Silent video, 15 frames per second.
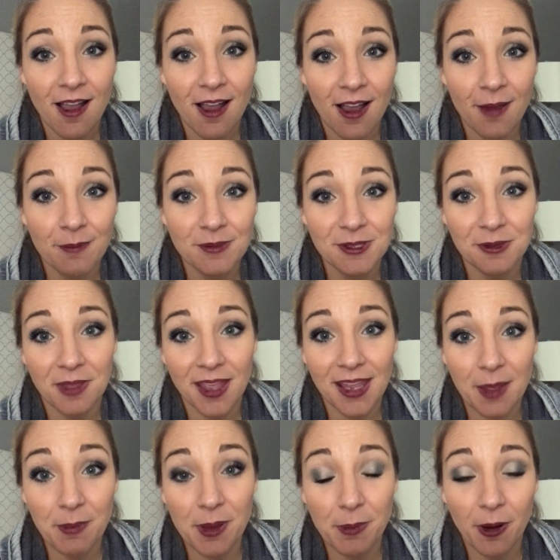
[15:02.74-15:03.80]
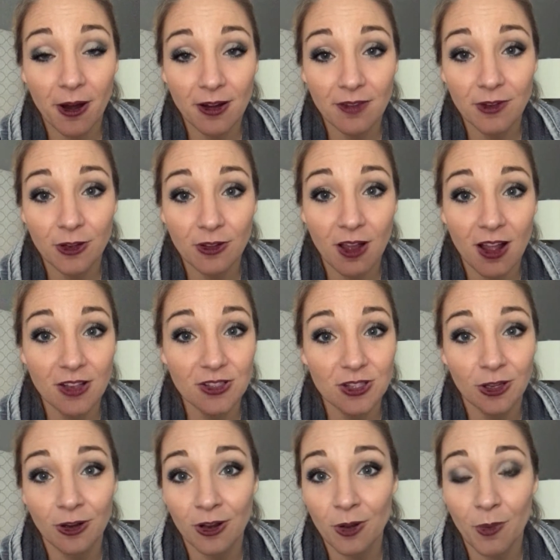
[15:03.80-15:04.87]
so they can be part of your launch.
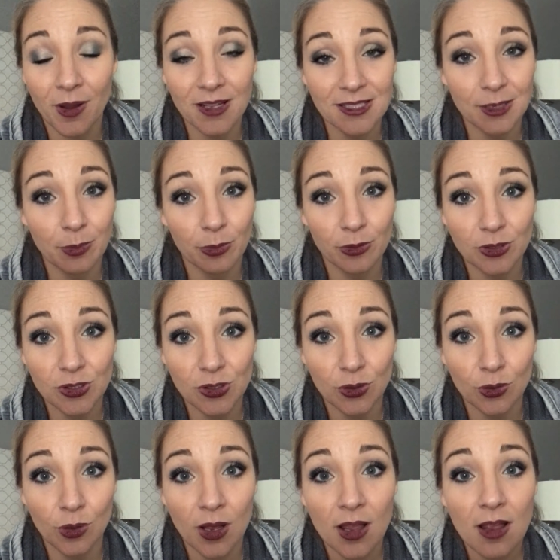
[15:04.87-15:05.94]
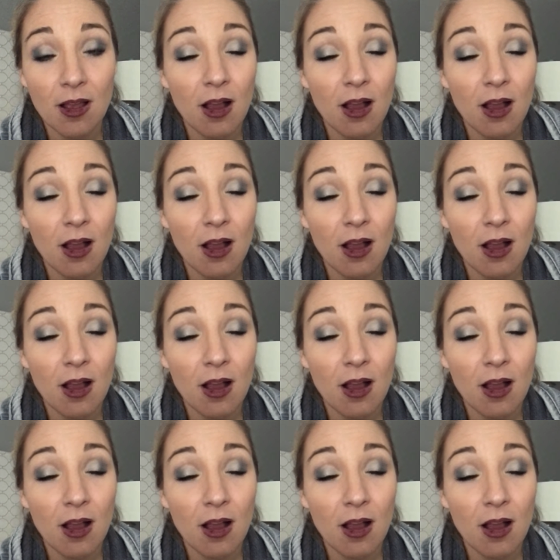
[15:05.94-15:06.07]
They're going to want to support you.